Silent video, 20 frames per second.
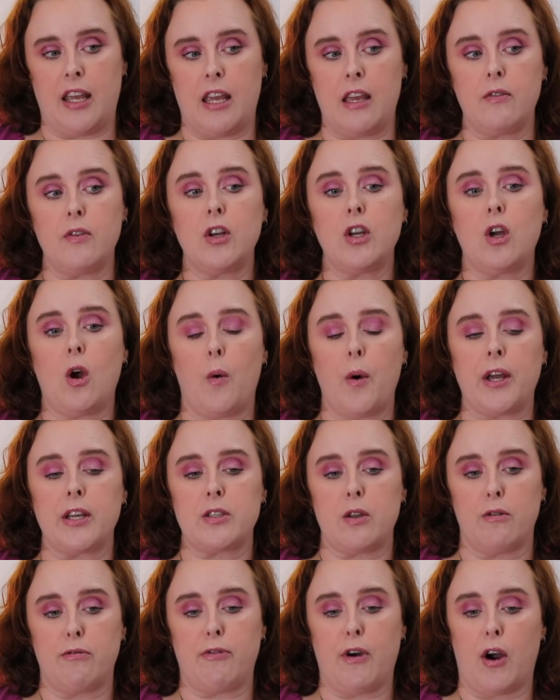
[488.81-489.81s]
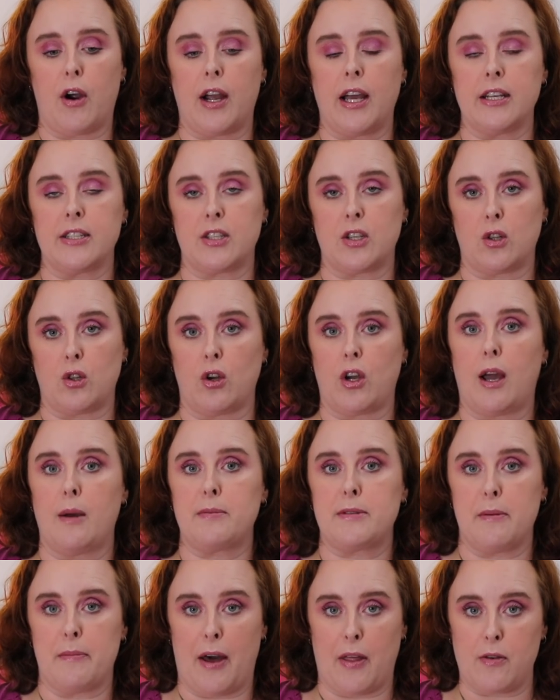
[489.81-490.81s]
even going so far as to look
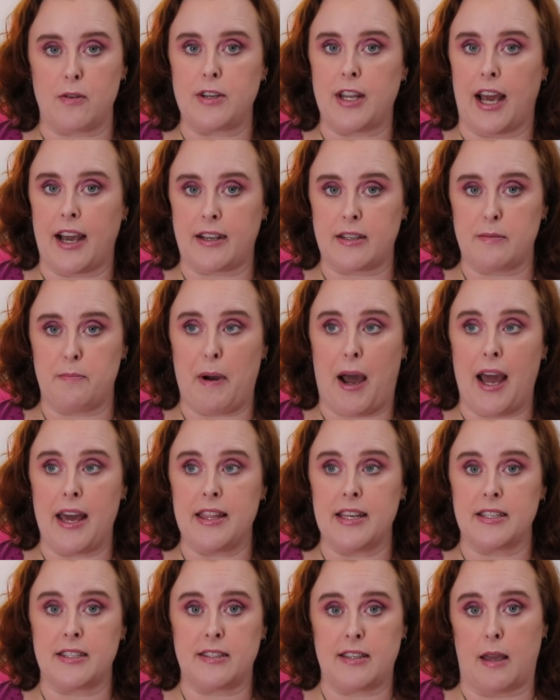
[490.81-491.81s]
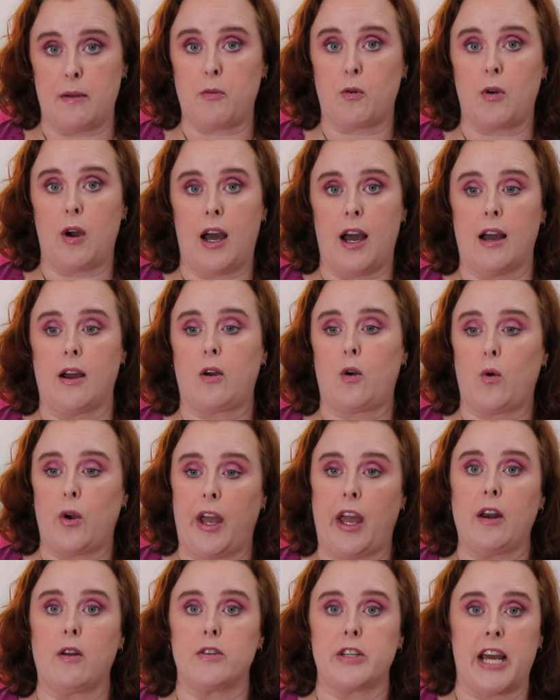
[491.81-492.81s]
up some other decks by this same uh,
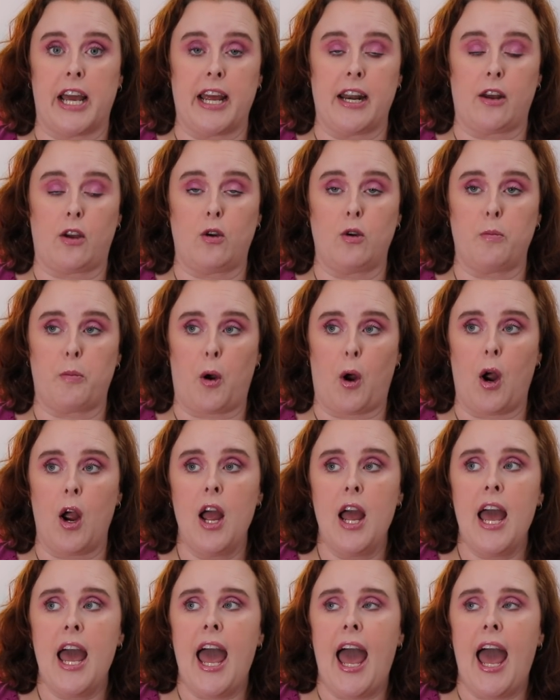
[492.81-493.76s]
creator, Diana Cooper.